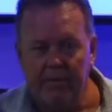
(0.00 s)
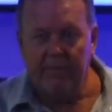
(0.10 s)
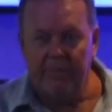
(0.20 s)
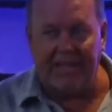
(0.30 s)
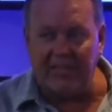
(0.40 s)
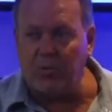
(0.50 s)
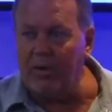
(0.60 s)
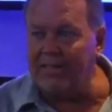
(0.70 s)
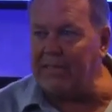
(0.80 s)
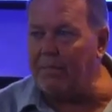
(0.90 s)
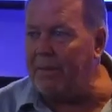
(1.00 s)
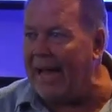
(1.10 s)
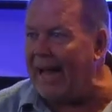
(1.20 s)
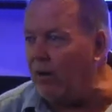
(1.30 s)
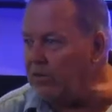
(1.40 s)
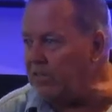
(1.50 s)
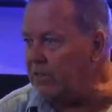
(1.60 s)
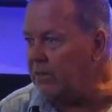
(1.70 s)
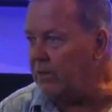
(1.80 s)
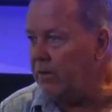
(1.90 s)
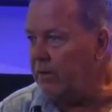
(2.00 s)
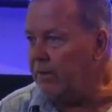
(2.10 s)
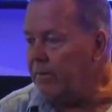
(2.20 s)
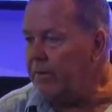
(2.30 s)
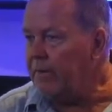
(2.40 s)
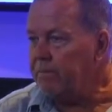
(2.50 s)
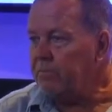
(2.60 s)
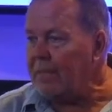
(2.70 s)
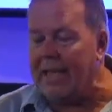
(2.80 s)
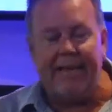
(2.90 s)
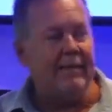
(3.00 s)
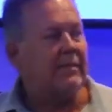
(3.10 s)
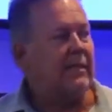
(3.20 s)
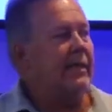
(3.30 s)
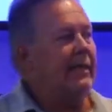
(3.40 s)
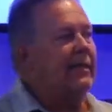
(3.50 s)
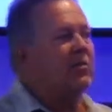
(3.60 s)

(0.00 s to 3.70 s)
That's what it's about. And it's in his